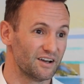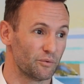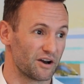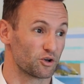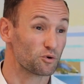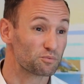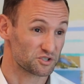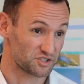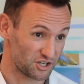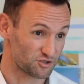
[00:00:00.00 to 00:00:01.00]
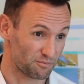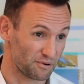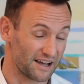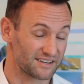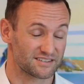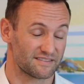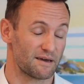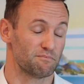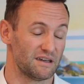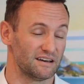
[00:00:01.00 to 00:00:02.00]
We had a good procedure in place, and
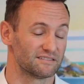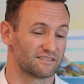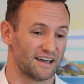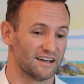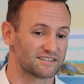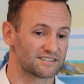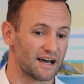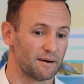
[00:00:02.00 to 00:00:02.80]
that meant that